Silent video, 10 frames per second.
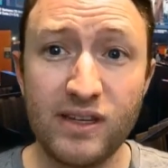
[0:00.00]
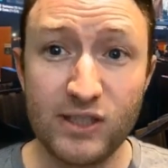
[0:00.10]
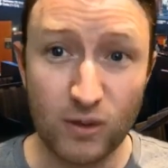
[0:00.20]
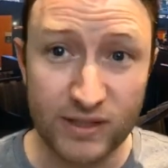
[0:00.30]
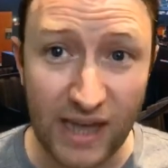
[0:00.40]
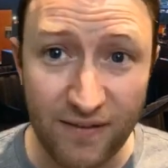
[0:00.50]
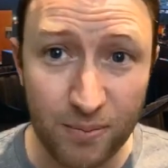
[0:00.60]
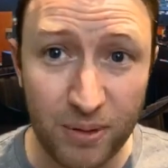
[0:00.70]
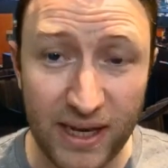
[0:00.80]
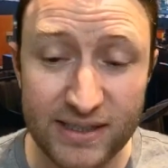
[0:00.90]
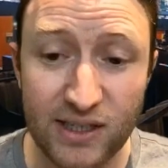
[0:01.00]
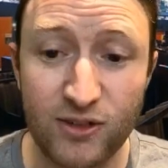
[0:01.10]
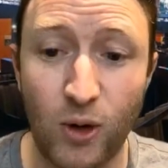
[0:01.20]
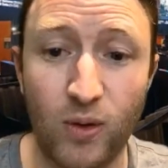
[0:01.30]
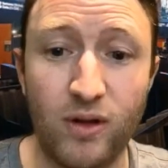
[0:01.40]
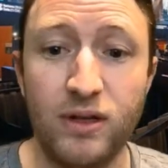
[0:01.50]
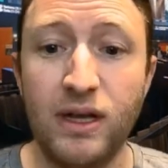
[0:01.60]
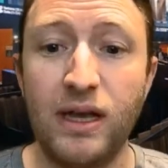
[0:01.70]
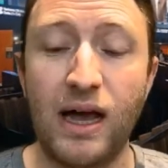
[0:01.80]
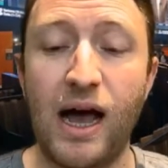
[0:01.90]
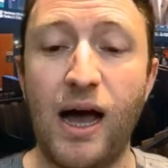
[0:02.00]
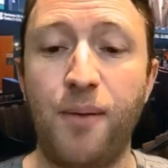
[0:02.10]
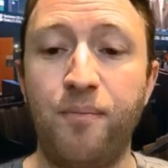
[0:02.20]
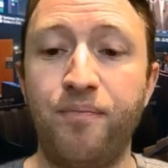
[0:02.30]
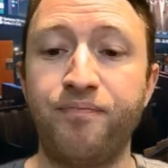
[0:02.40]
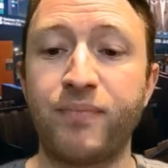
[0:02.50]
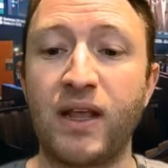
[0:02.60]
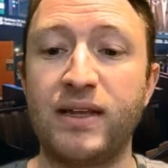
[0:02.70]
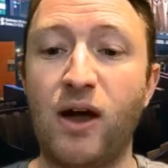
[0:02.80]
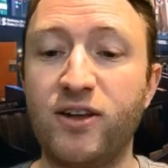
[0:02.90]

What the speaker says: So 7 plays in total. Now